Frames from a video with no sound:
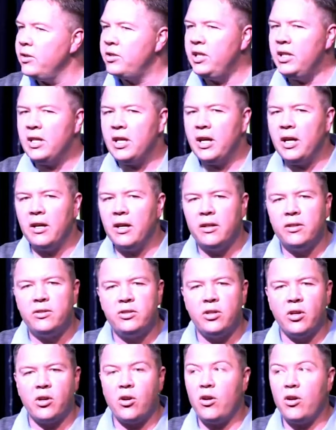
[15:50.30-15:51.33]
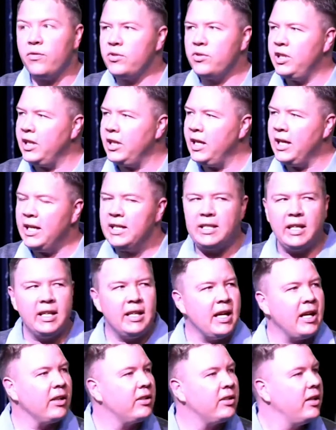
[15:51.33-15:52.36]
You see the giraffe sticking
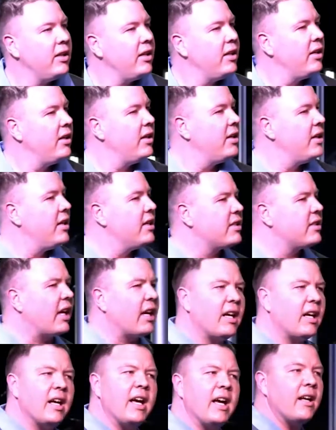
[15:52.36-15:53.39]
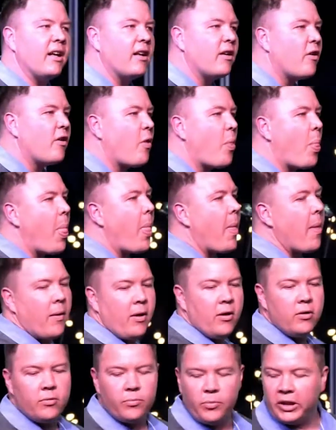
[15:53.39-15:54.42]
his head out. So,
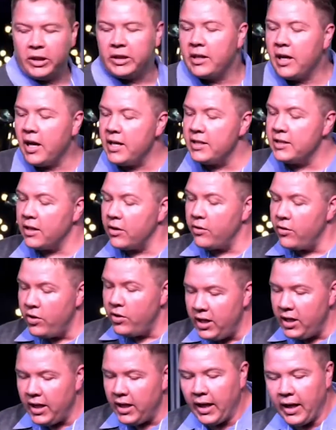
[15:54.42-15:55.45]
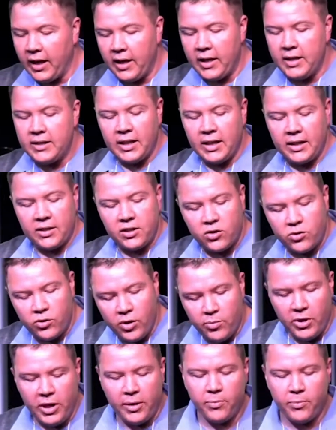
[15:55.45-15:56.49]
but guys, reading is
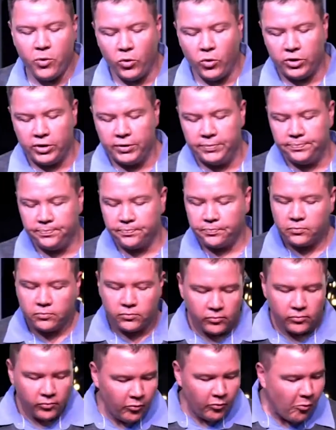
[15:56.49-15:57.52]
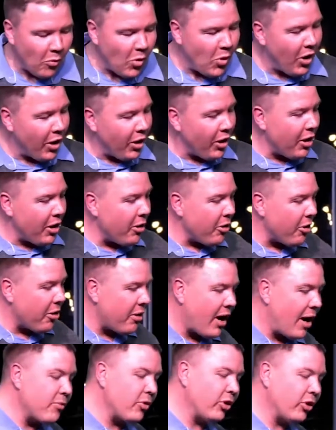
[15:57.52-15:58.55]
extremely important.
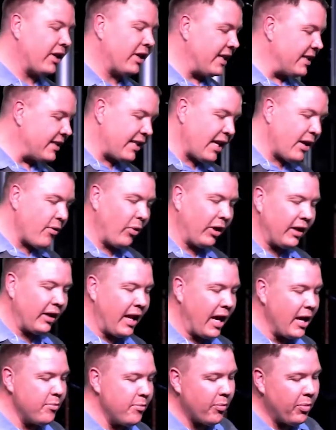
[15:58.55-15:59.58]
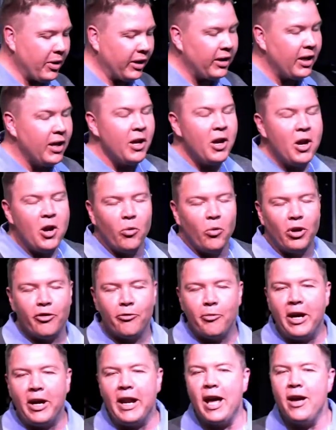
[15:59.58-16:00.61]
I'm not going to say what neighbor, but
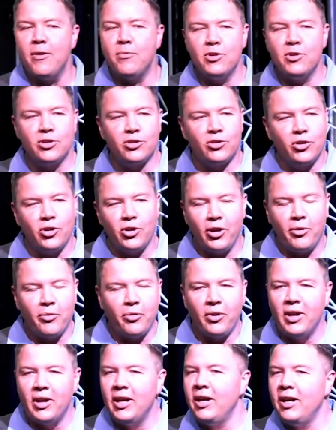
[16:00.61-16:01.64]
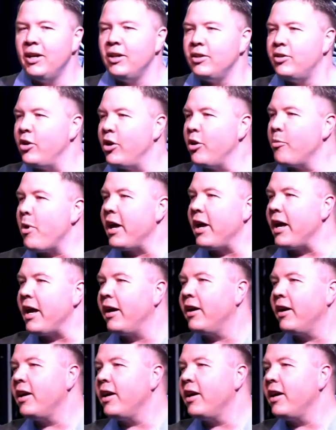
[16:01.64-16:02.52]
one of my neighbors during my